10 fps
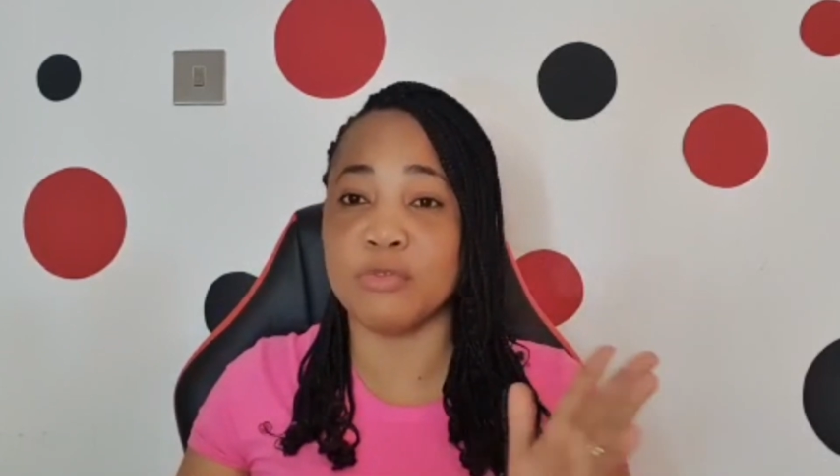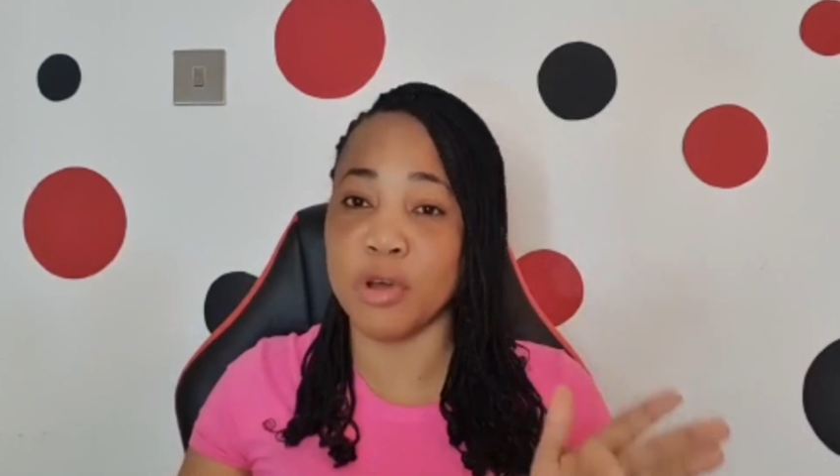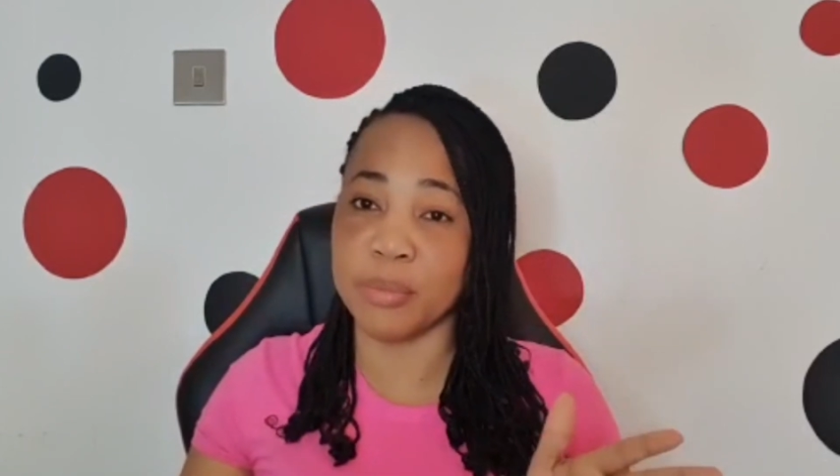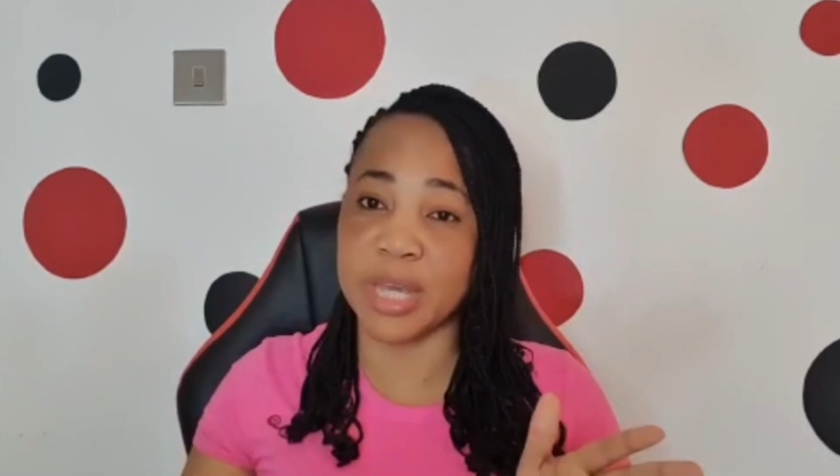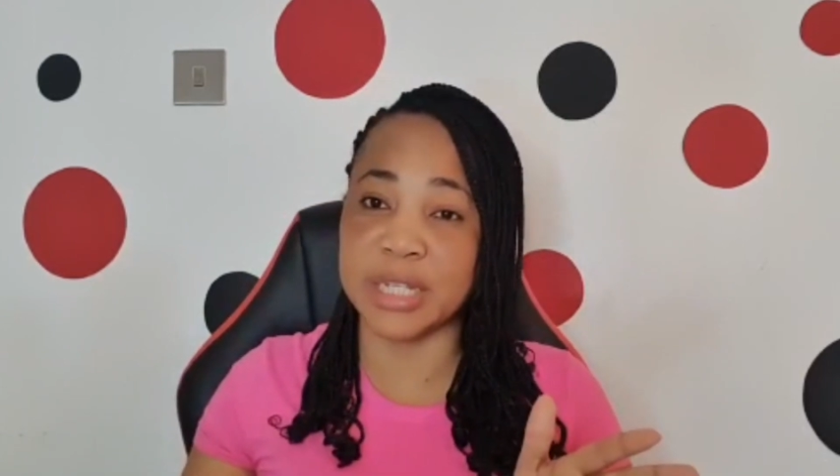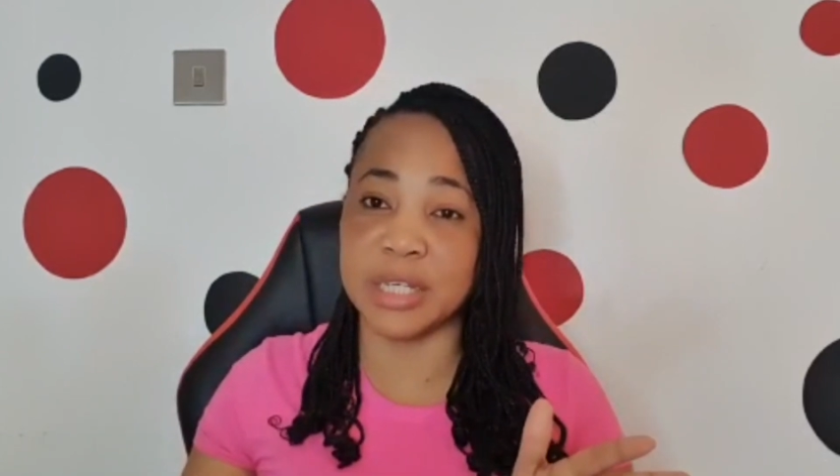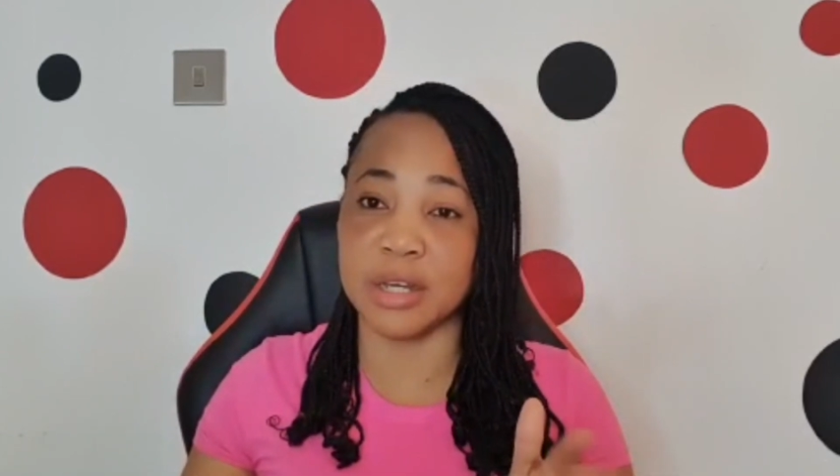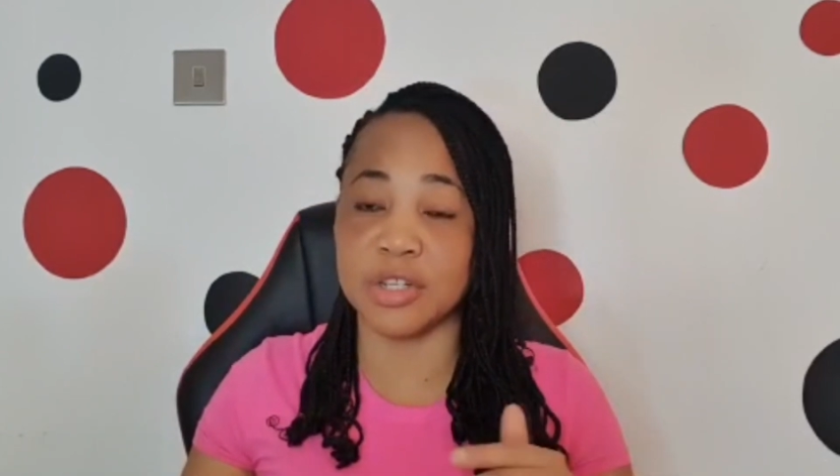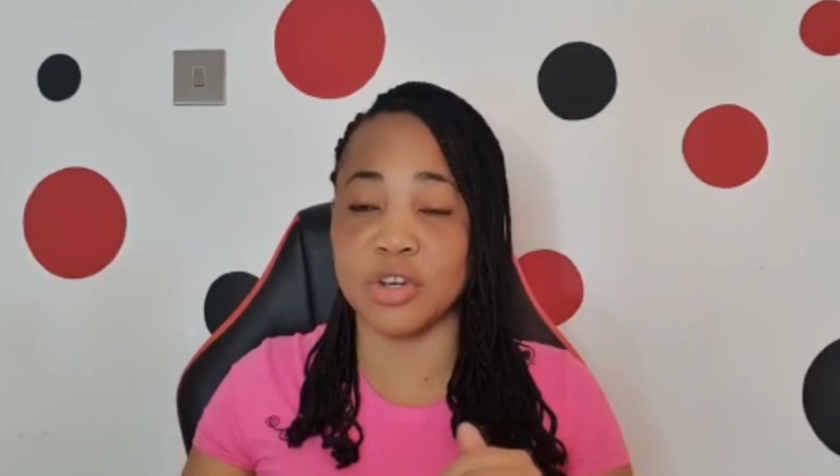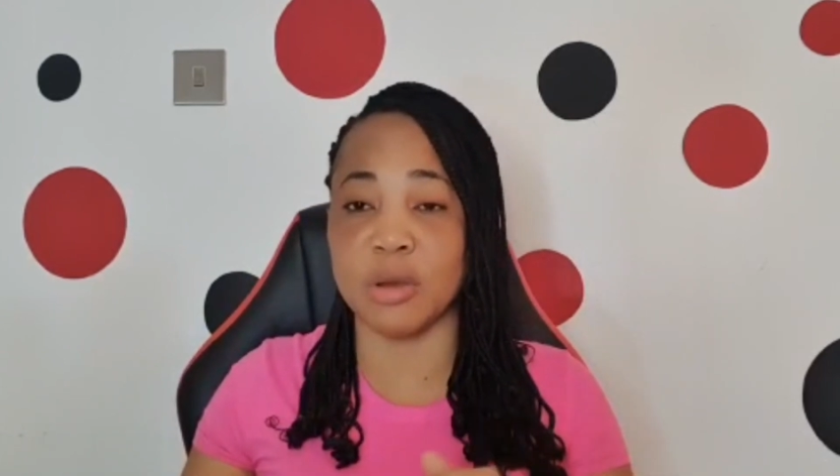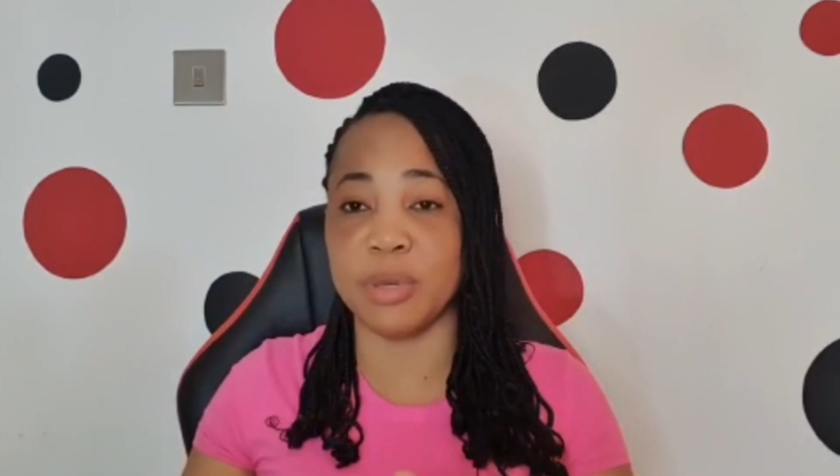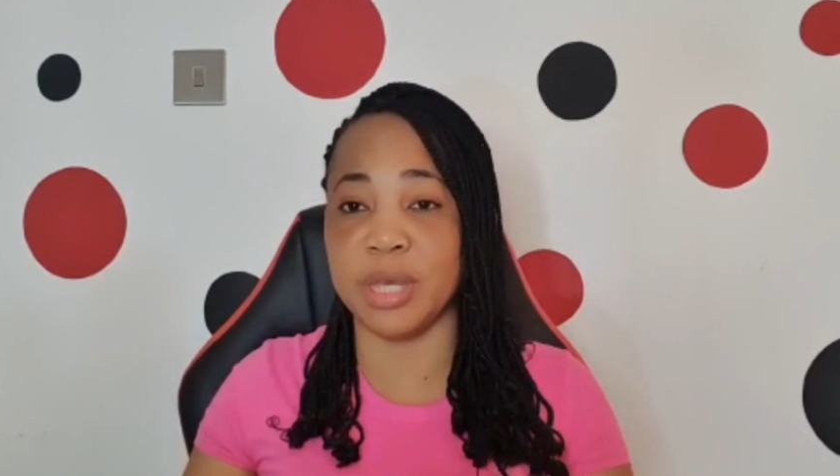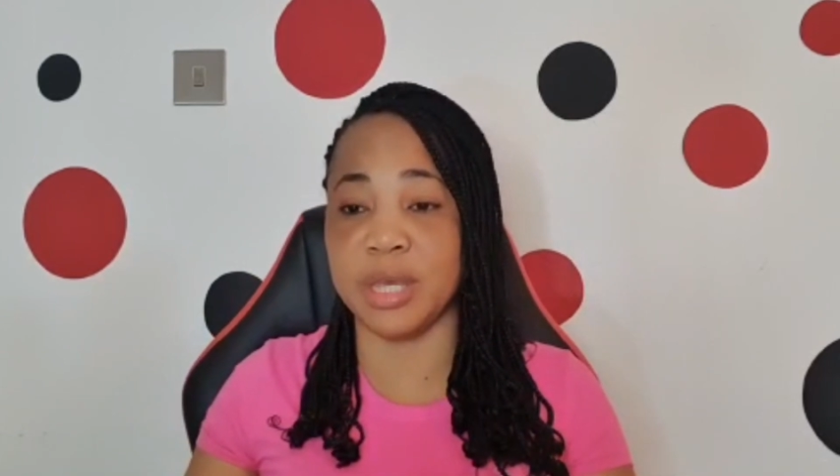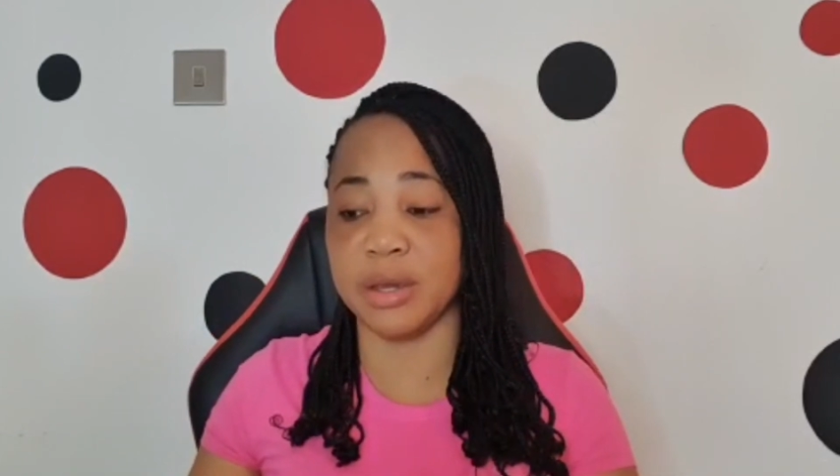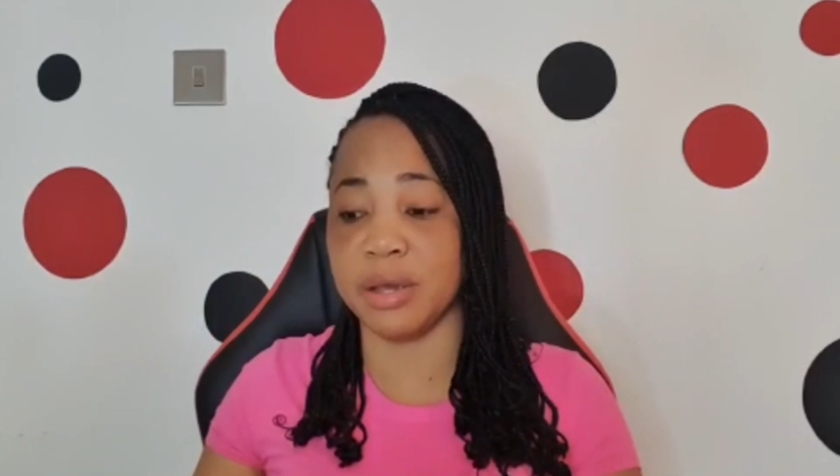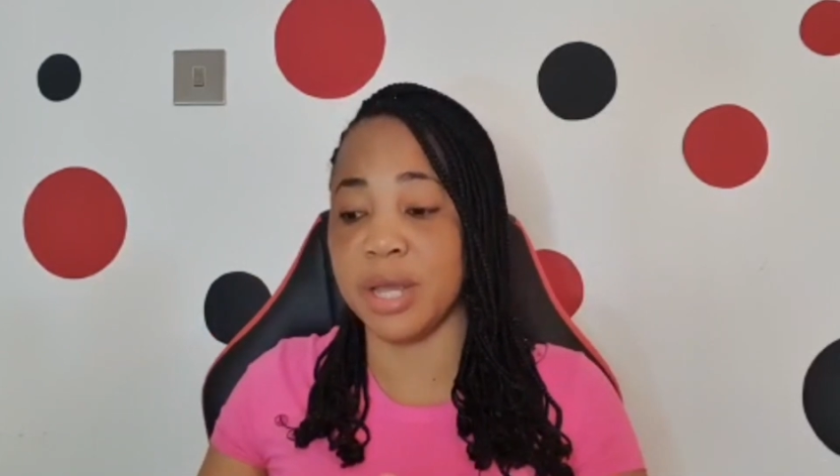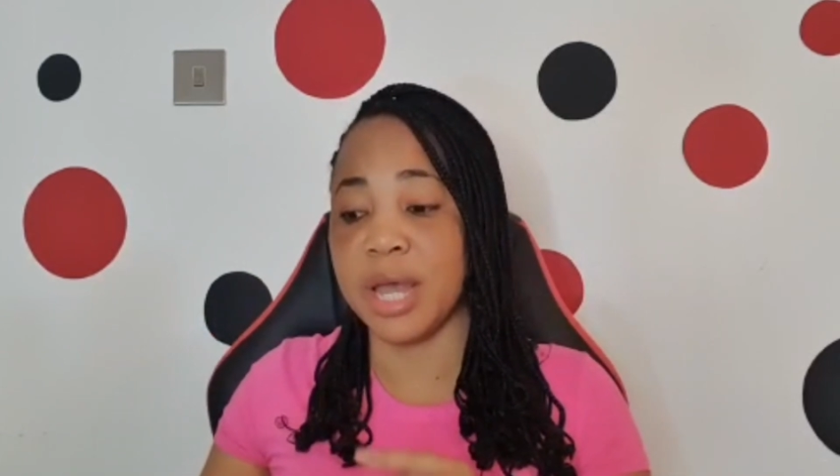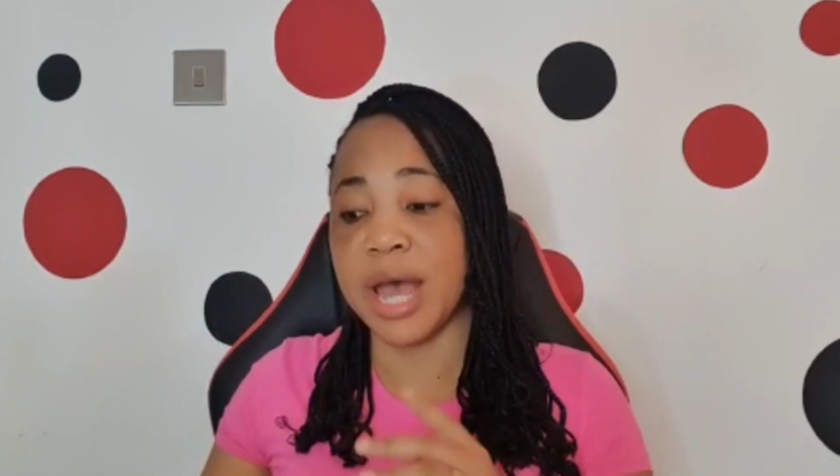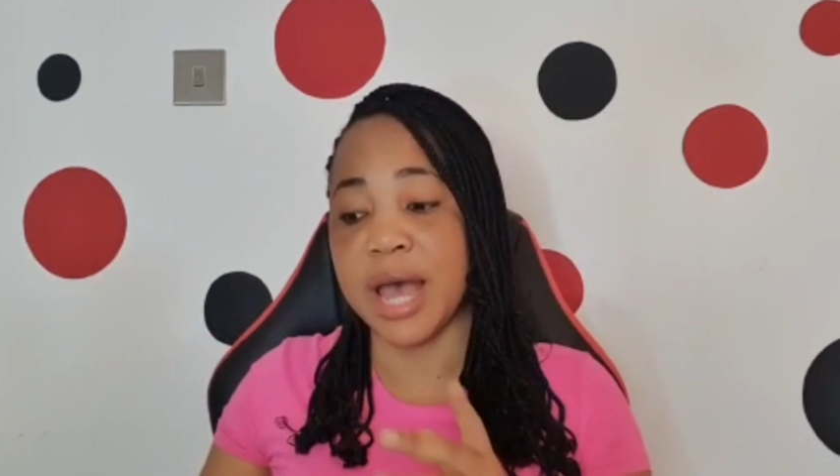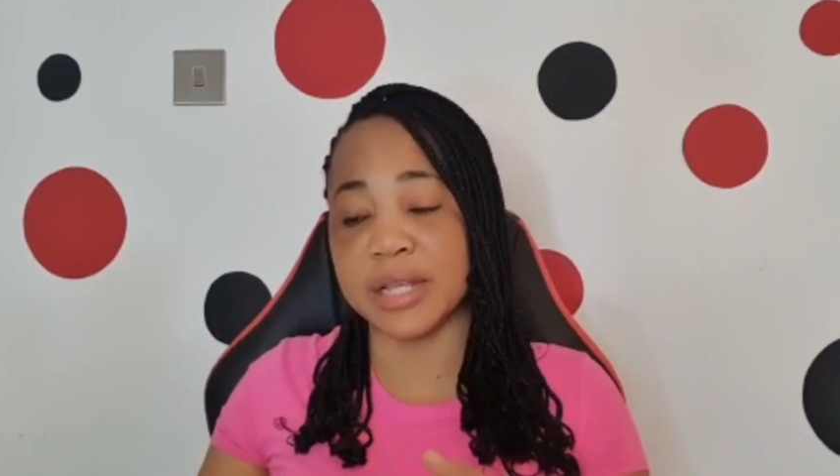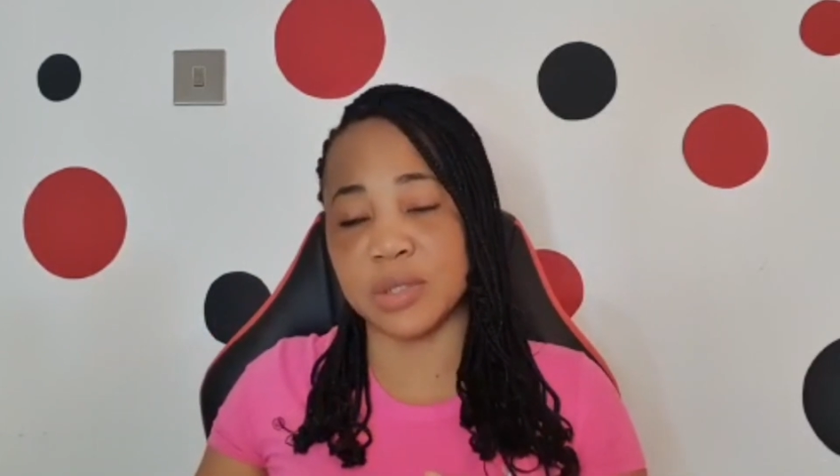from getting a job here as